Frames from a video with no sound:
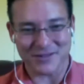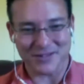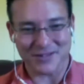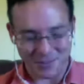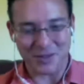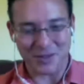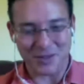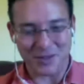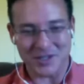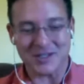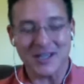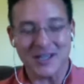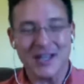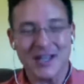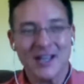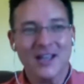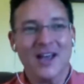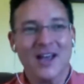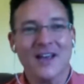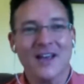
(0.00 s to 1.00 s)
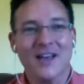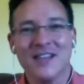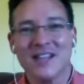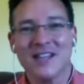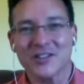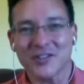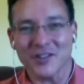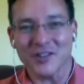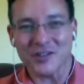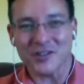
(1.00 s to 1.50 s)
to create this, and
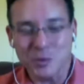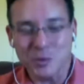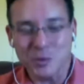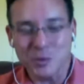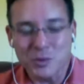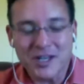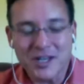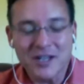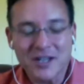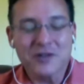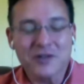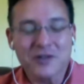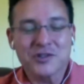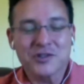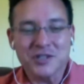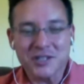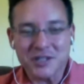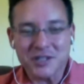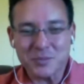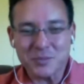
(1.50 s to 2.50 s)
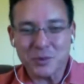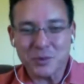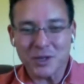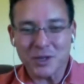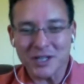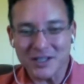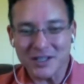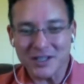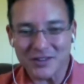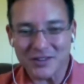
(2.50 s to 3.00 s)
then it's like so much energy is put
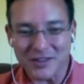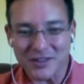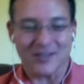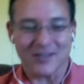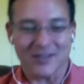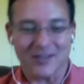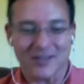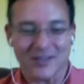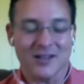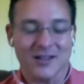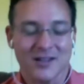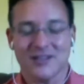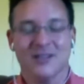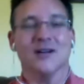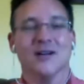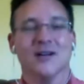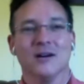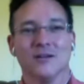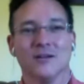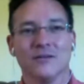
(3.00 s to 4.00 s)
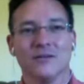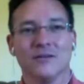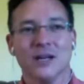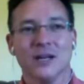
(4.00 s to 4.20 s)
into this idea of